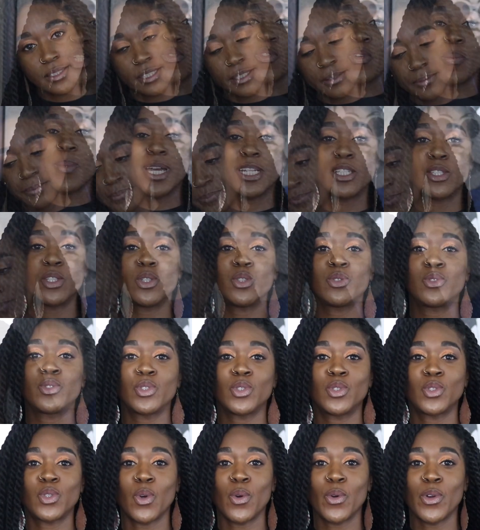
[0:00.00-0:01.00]
So for my new
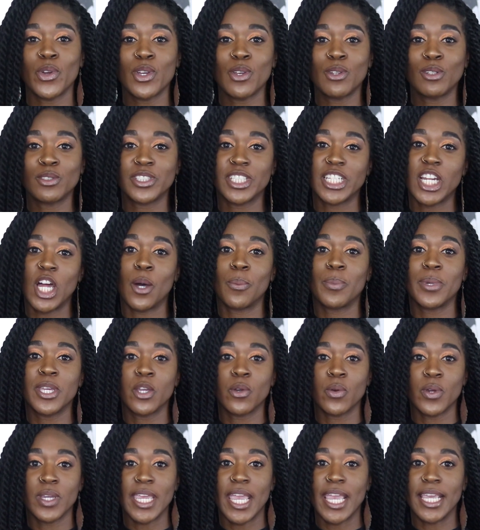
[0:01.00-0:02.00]
tutorials that I'll be
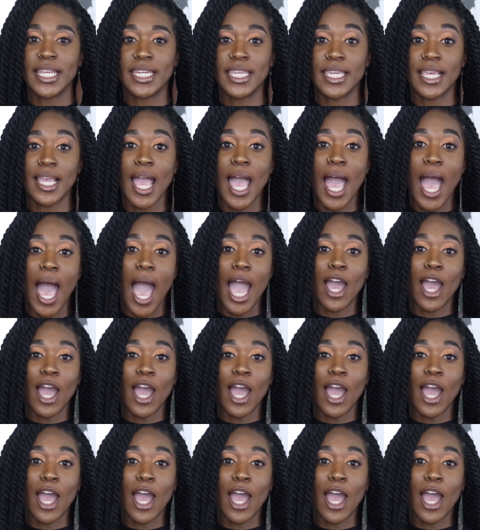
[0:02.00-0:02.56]
creating,